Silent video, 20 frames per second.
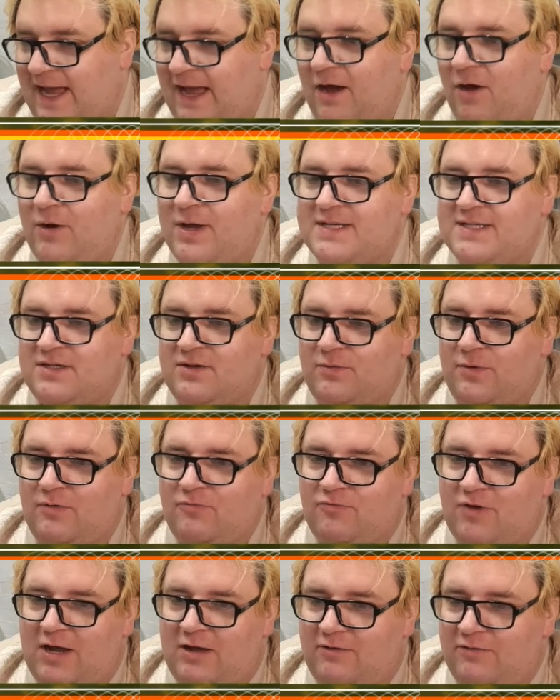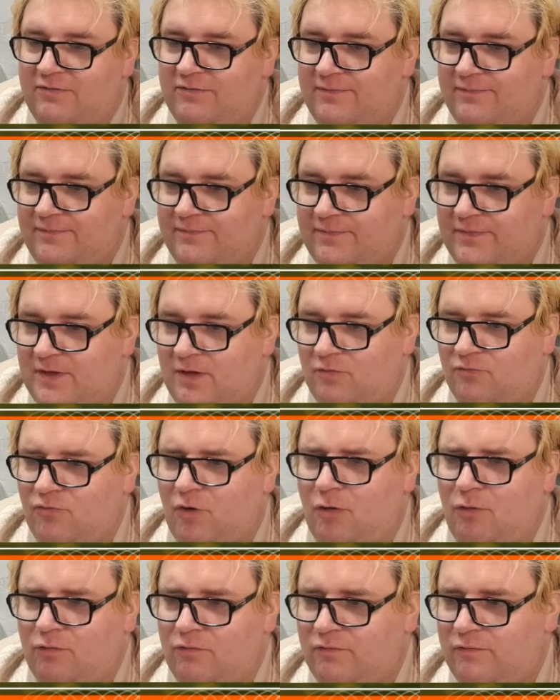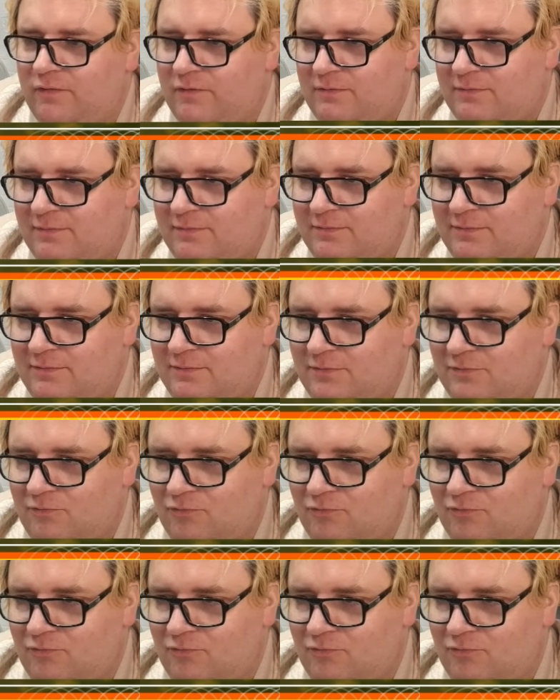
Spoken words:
Yeah, oh, here's another one. Ralph. Or Rolf.